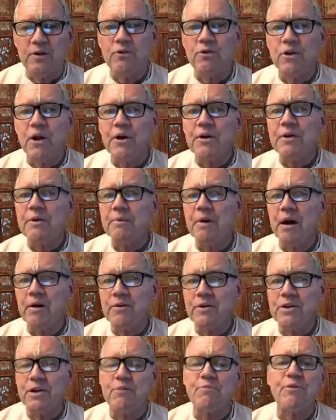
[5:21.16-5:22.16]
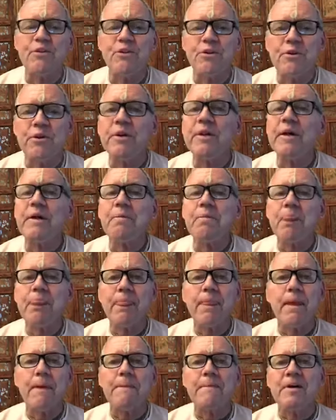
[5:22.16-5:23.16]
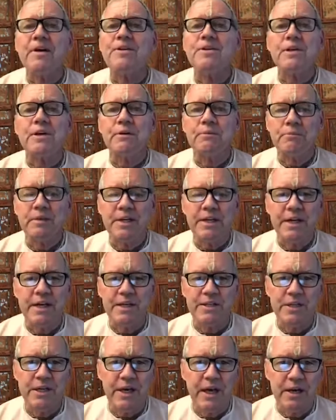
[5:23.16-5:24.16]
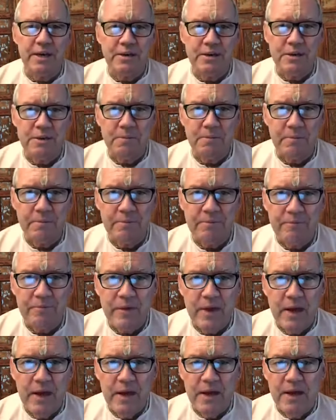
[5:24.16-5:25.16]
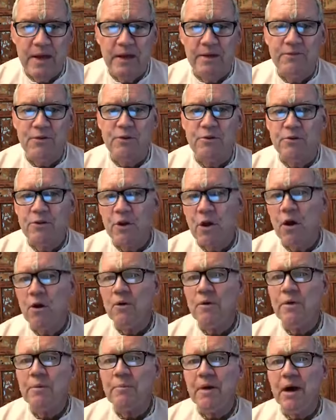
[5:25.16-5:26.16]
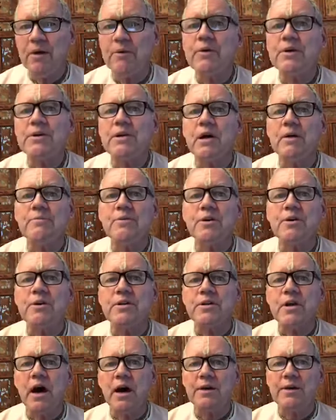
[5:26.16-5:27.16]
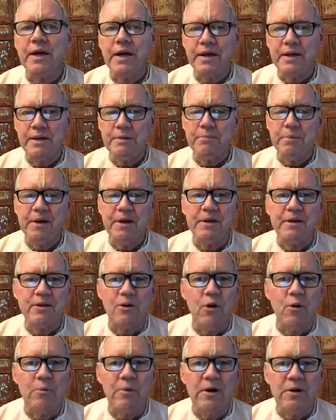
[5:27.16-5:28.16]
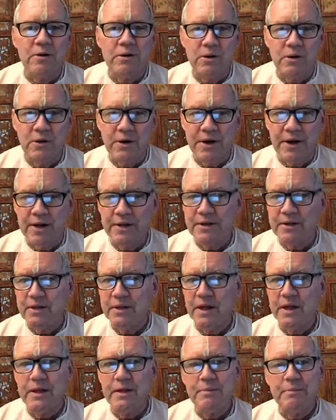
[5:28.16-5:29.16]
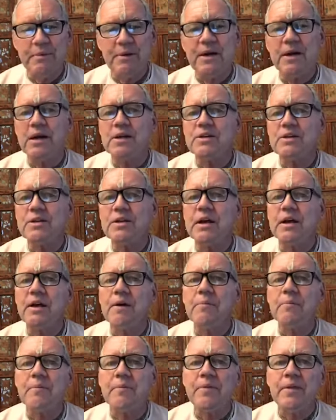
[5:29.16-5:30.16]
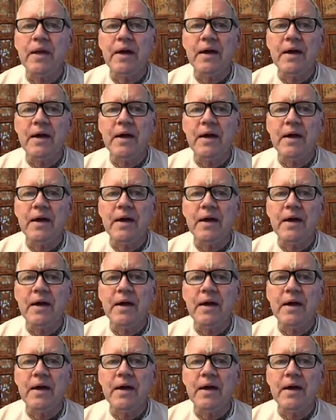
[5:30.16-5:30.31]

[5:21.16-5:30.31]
you learn the Bhagavatam thoroughly, it's a complete education. If you know the Bhagavatam, you can talk to any big Nobel laureate, any PhD,